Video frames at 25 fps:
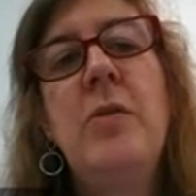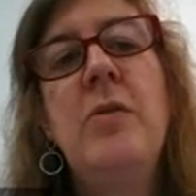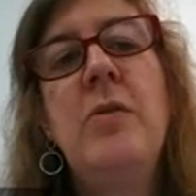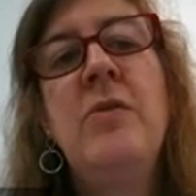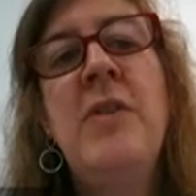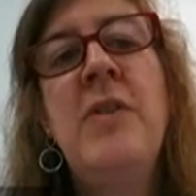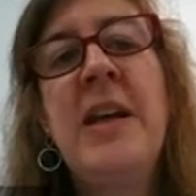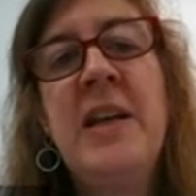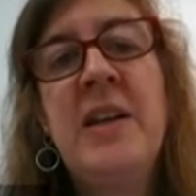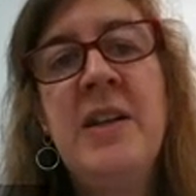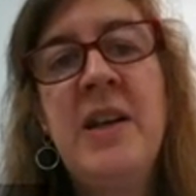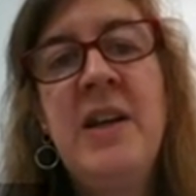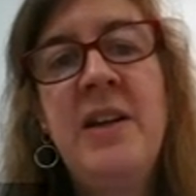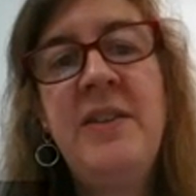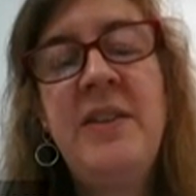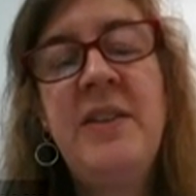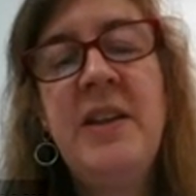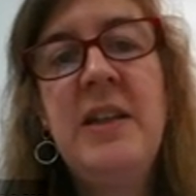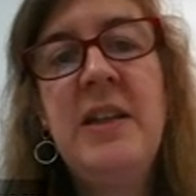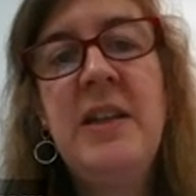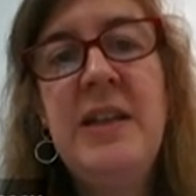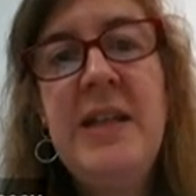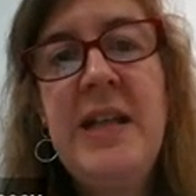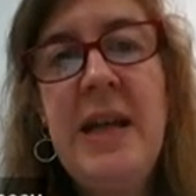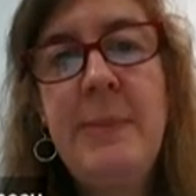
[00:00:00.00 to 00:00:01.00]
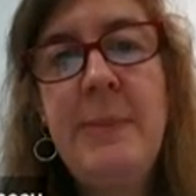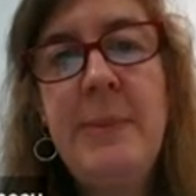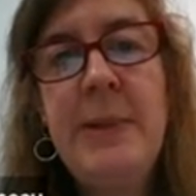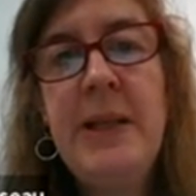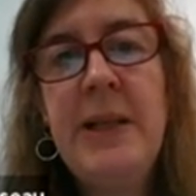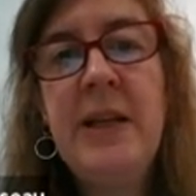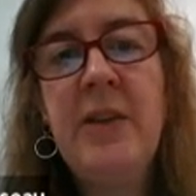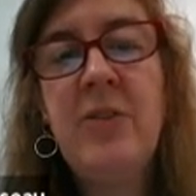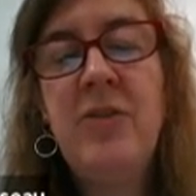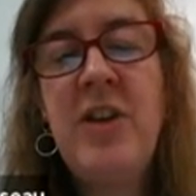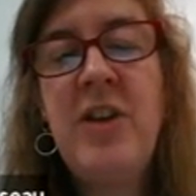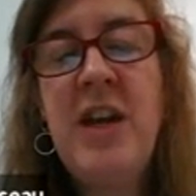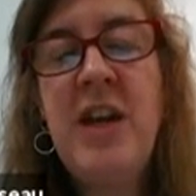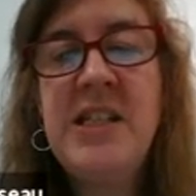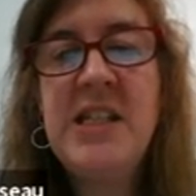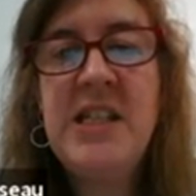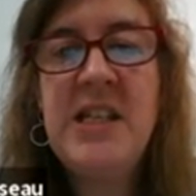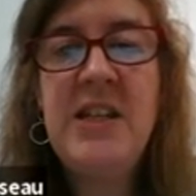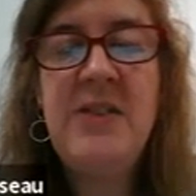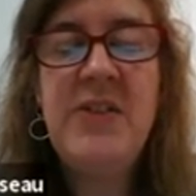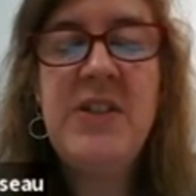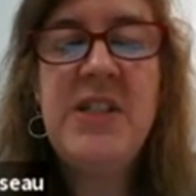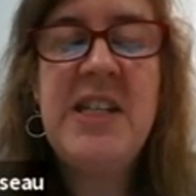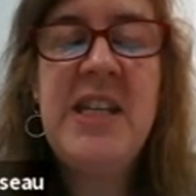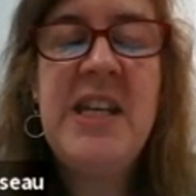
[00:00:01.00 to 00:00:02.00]
Recognising and enabling
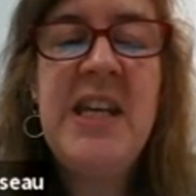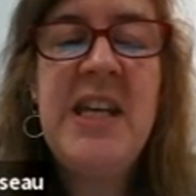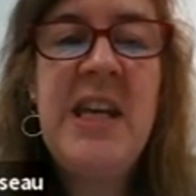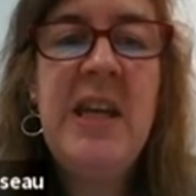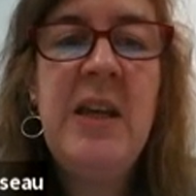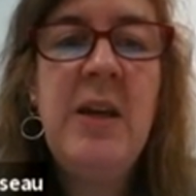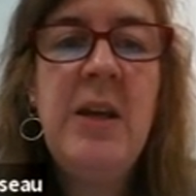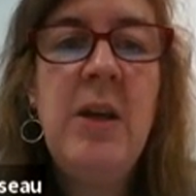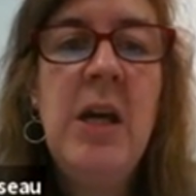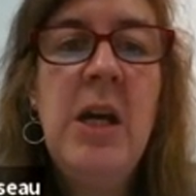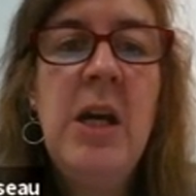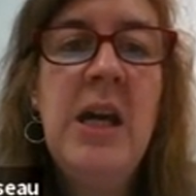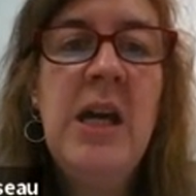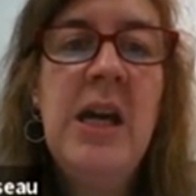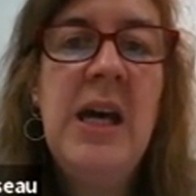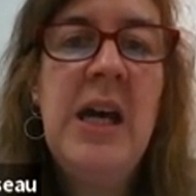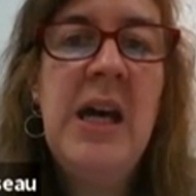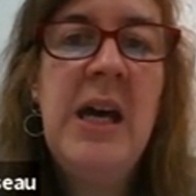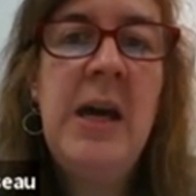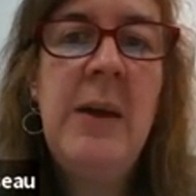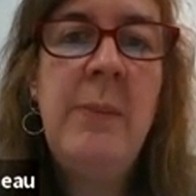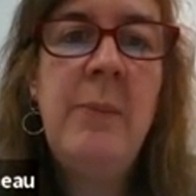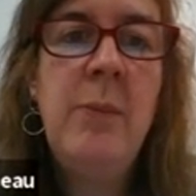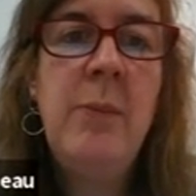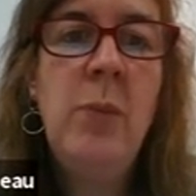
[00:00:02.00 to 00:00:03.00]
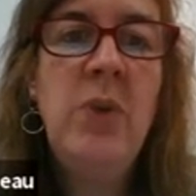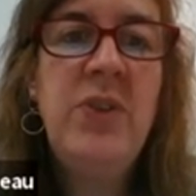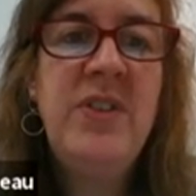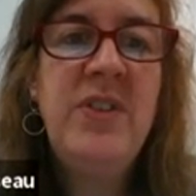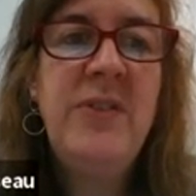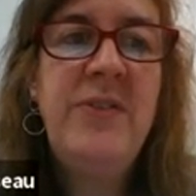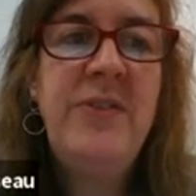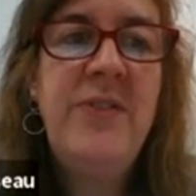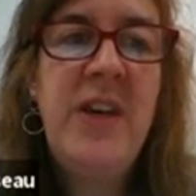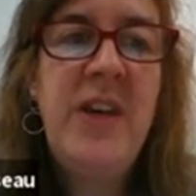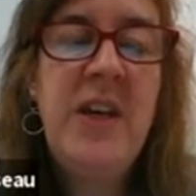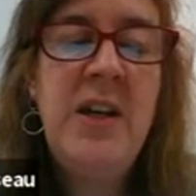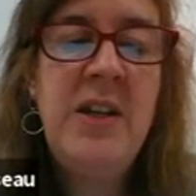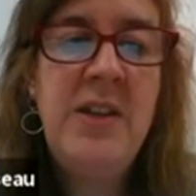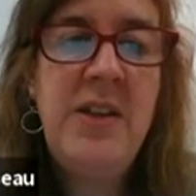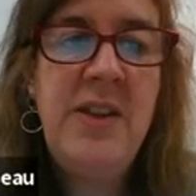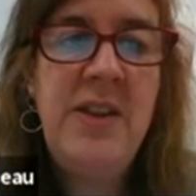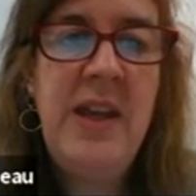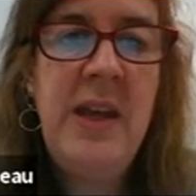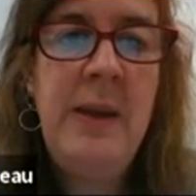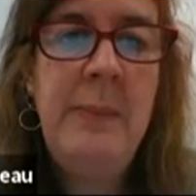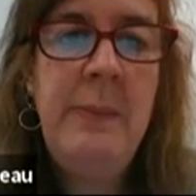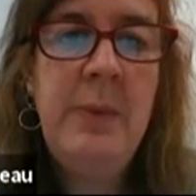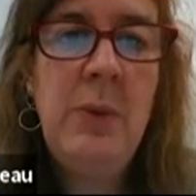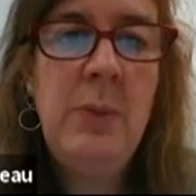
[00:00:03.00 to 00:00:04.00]
creativity was the third
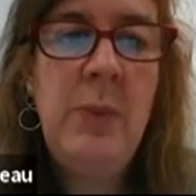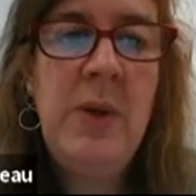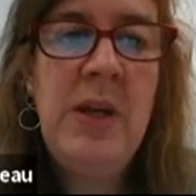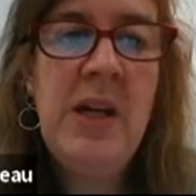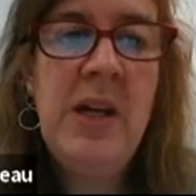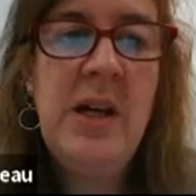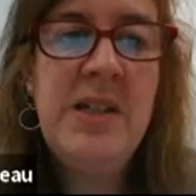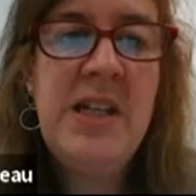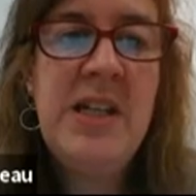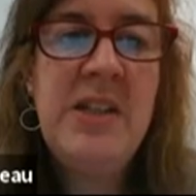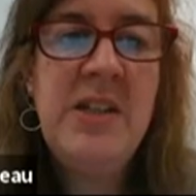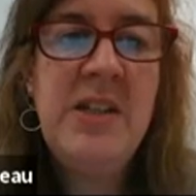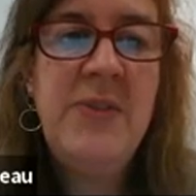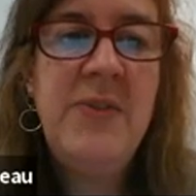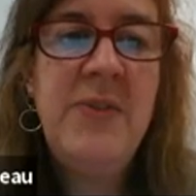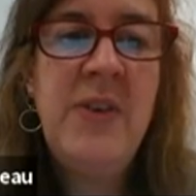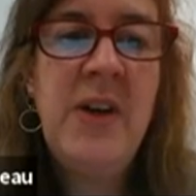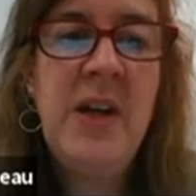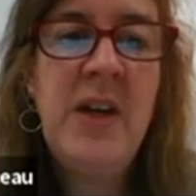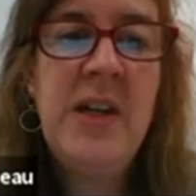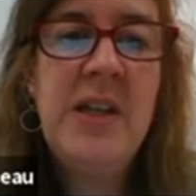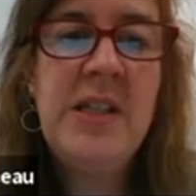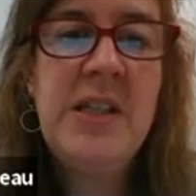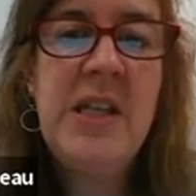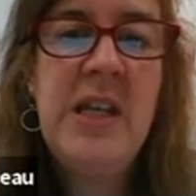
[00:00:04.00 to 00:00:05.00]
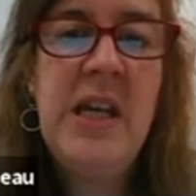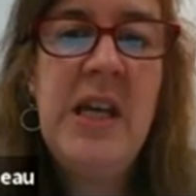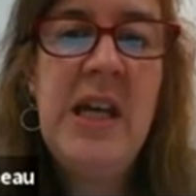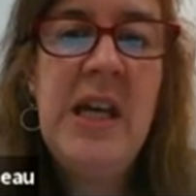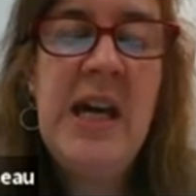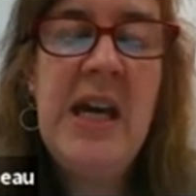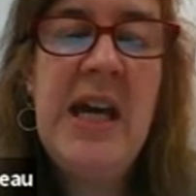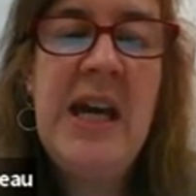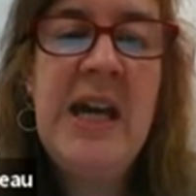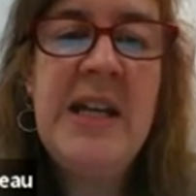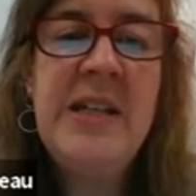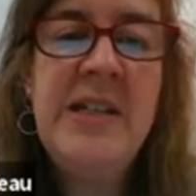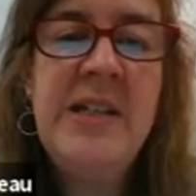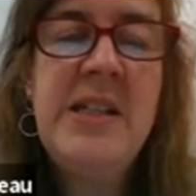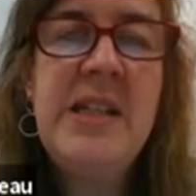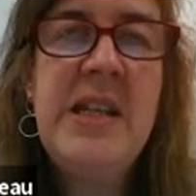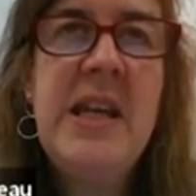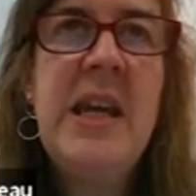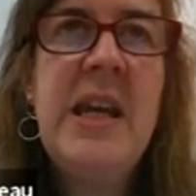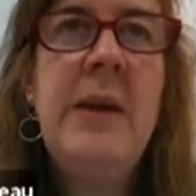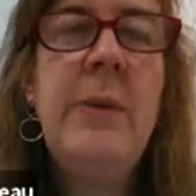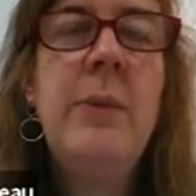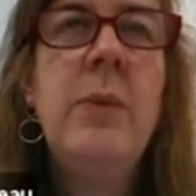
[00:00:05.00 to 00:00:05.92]
theme that we identified, and